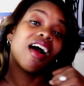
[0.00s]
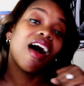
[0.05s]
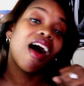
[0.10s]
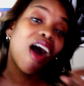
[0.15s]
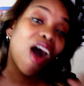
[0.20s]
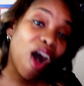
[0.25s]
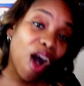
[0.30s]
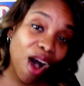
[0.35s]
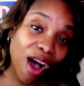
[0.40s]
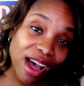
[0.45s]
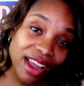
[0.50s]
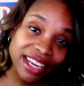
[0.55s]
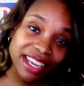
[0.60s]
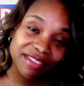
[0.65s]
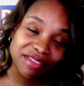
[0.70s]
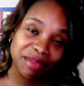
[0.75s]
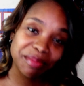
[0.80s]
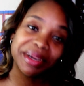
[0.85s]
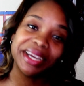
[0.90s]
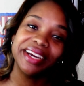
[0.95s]
all
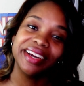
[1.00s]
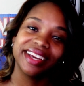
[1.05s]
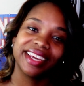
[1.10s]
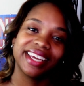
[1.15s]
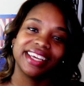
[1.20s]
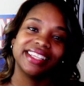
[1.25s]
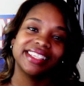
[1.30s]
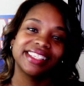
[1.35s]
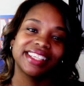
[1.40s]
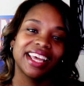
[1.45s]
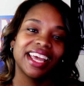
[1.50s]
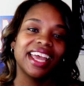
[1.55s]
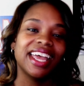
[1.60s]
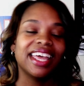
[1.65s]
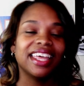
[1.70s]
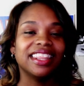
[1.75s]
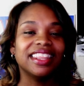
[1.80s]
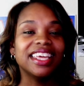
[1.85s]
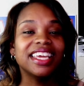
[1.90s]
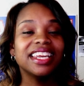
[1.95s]
of Americans,
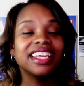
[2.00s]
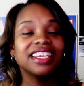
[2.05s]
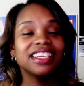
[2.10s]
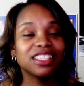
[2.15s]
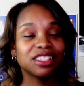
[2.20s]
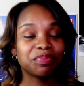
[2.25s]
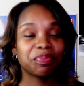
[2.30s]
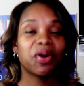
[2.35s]
then it is